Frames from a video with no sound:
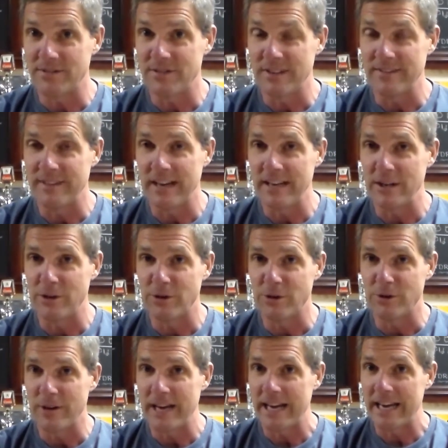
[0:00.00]

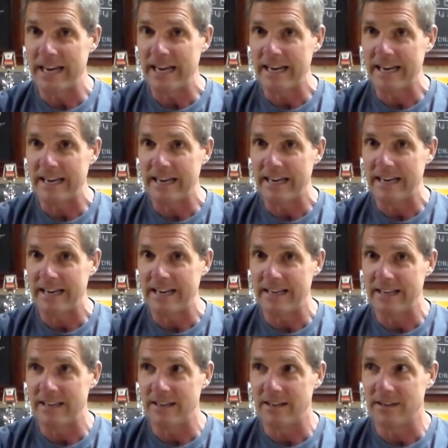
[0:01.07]
Centennial,
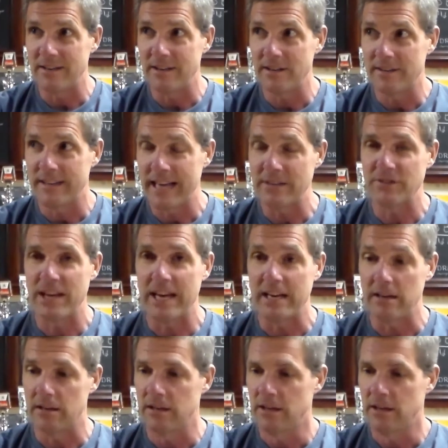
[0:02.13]
and Cascade.